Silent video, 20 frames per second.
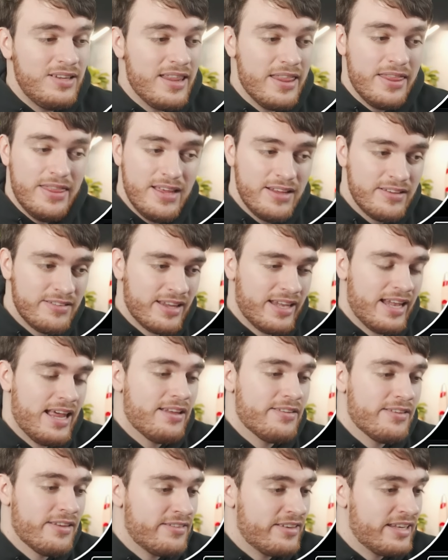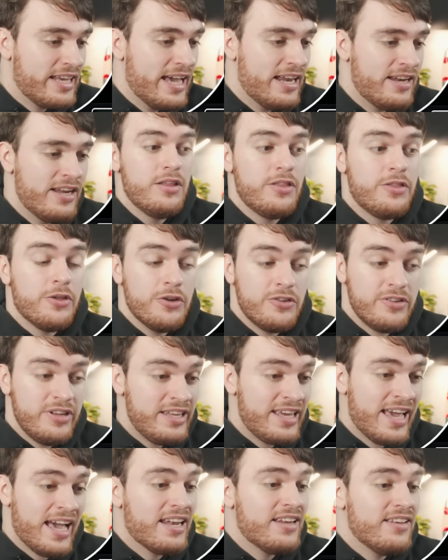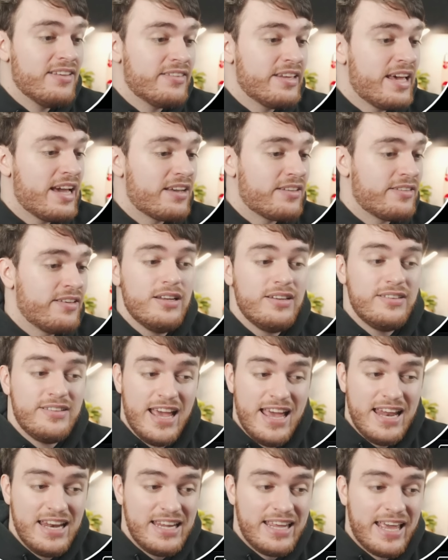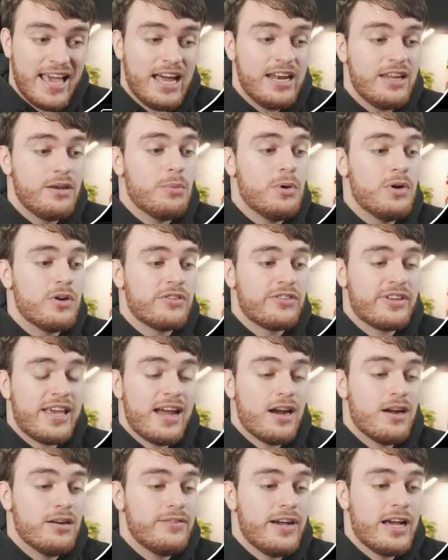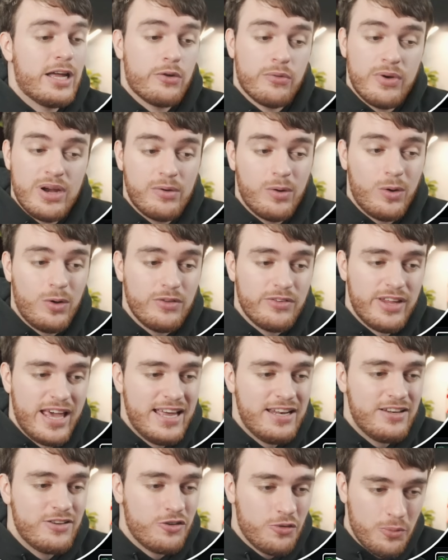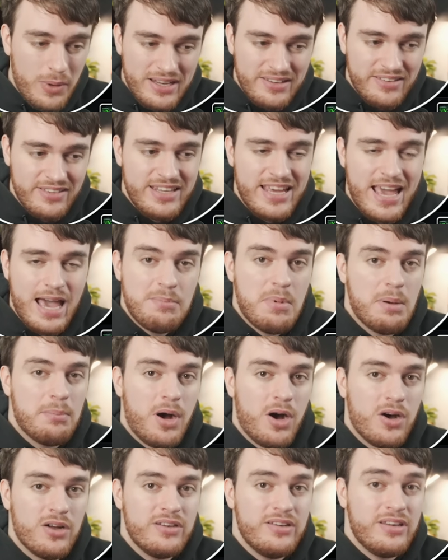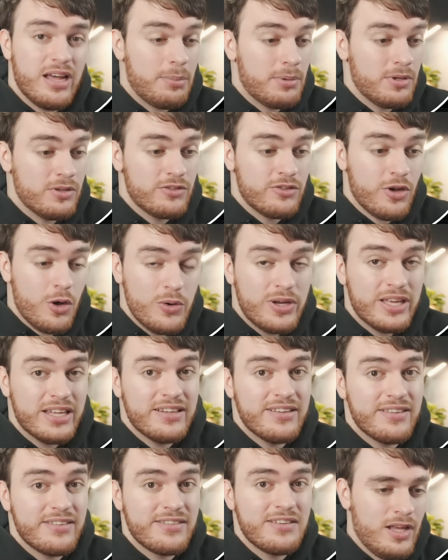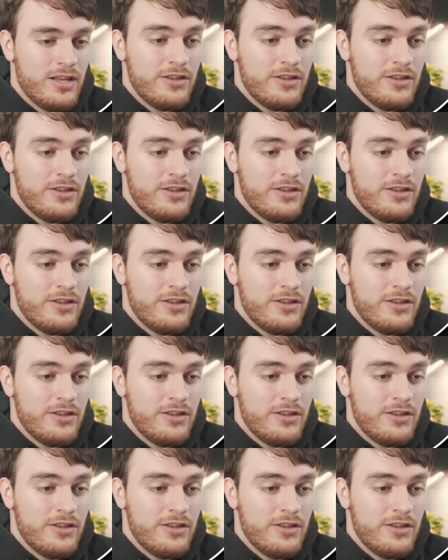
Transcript: This allows us to get 30 candy sacks, 10 Candyworks Caravan rerolls, and 20 MMR double tokens.